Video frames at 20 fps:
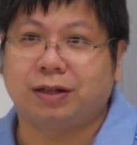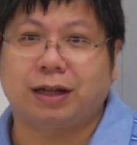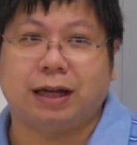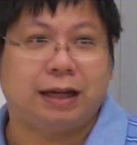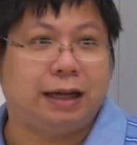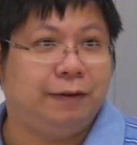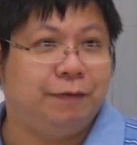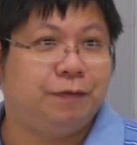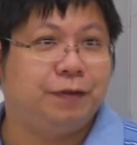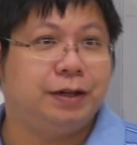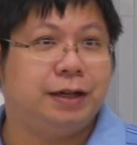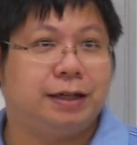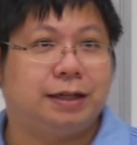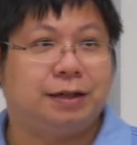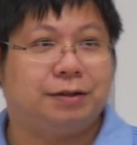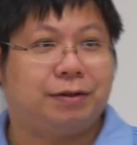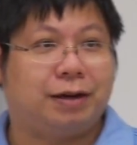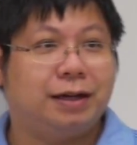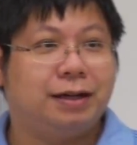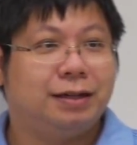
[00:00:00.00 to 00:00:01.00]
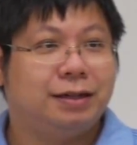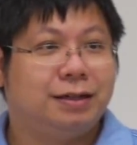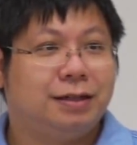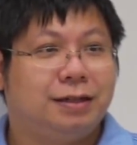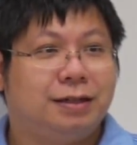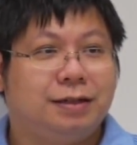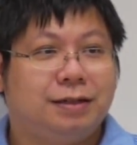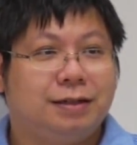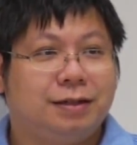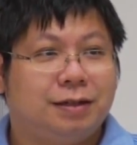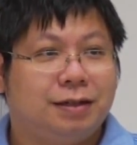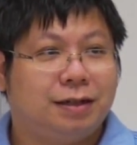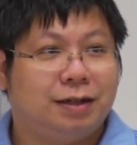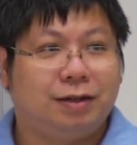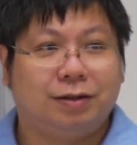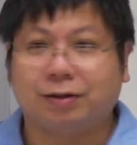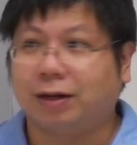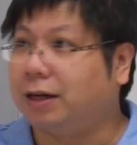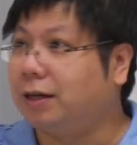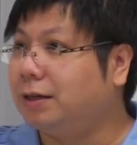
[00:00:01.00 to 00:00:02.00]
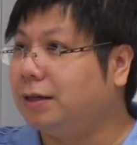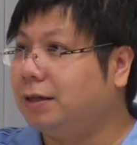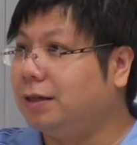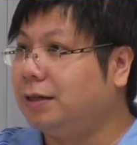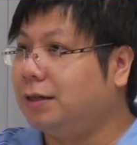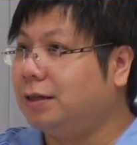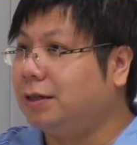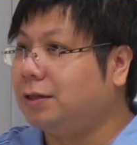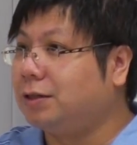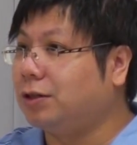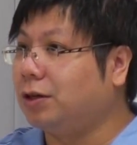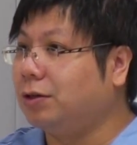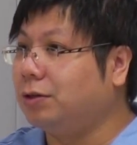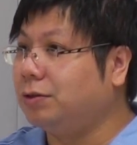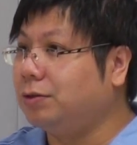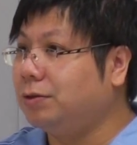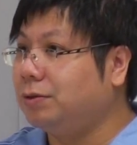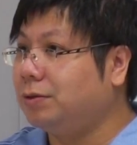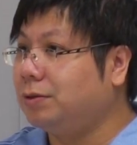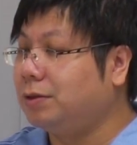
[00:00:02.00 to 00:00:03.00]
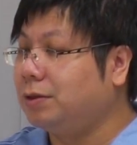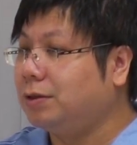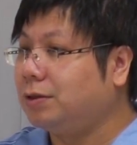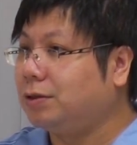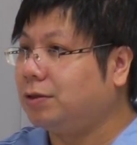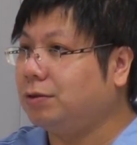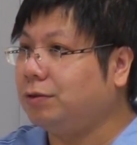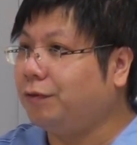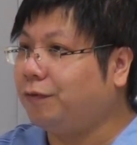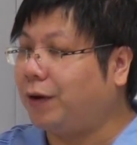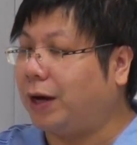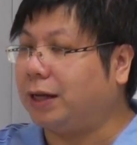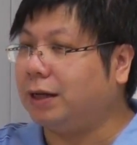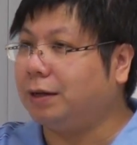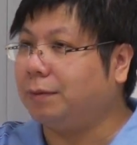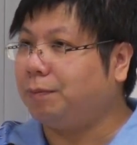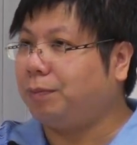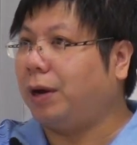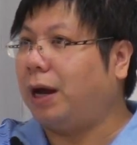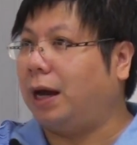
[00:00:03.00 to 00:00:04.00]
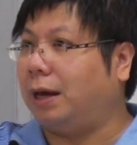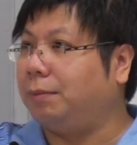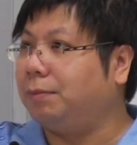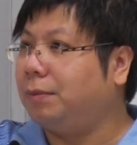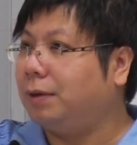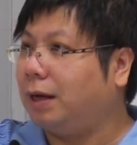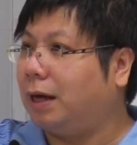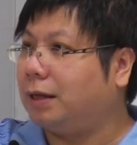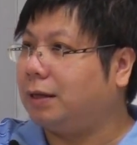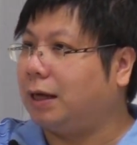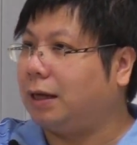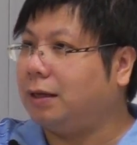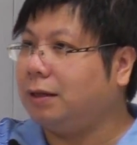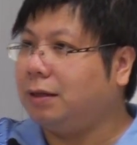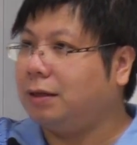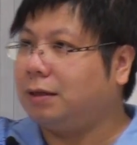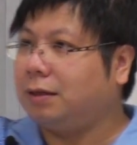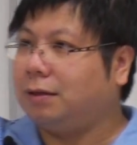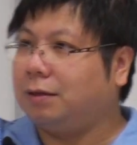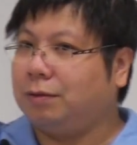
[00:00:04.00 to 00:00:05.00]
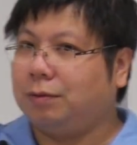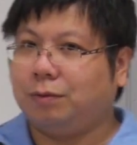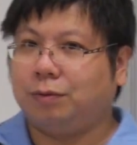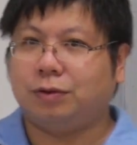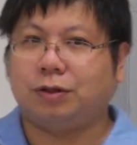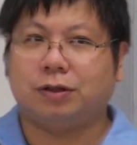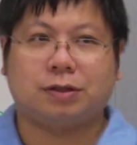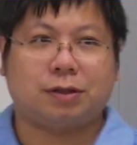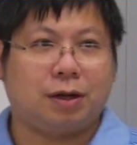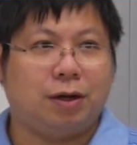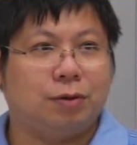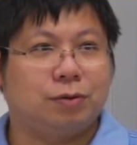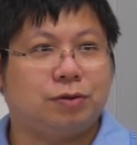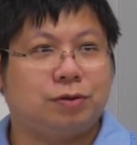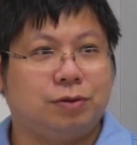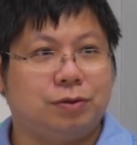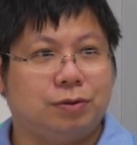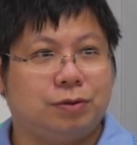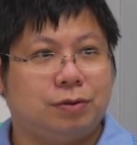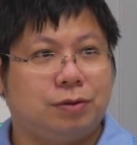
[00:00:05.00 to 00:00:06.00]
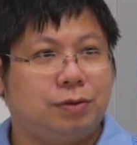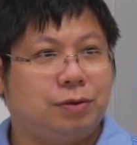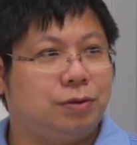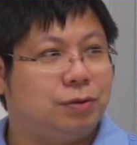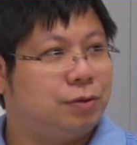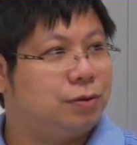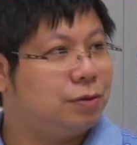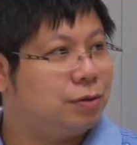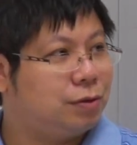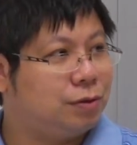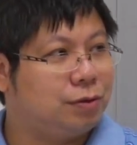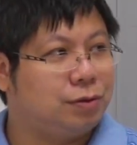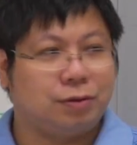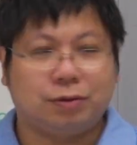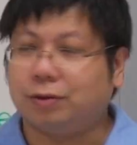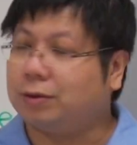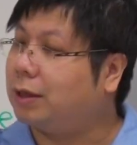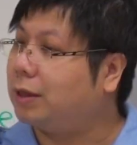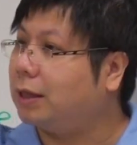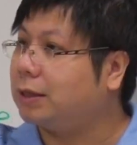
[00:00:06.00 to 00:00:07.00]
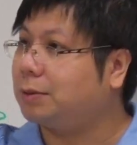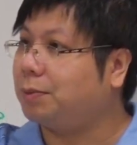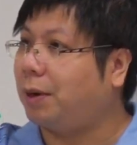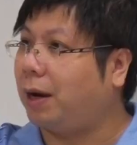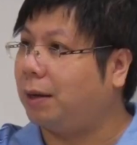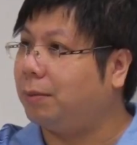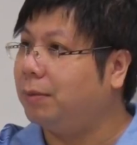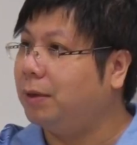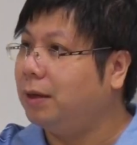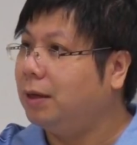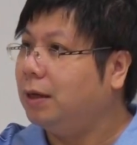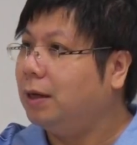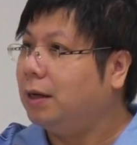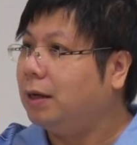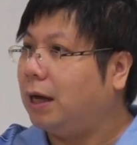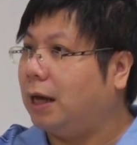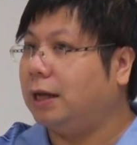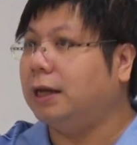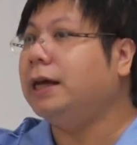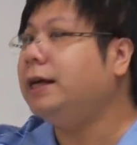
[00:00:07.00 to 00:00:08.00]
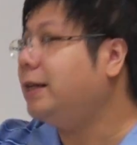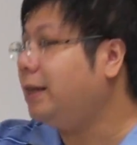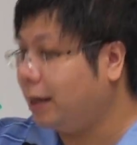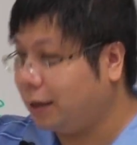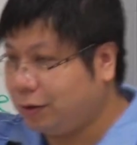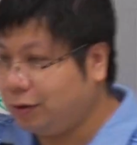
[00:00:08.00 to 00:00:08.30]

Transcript: than infinity, right? Okay. So you find a prime and then which is close to the next prime. And later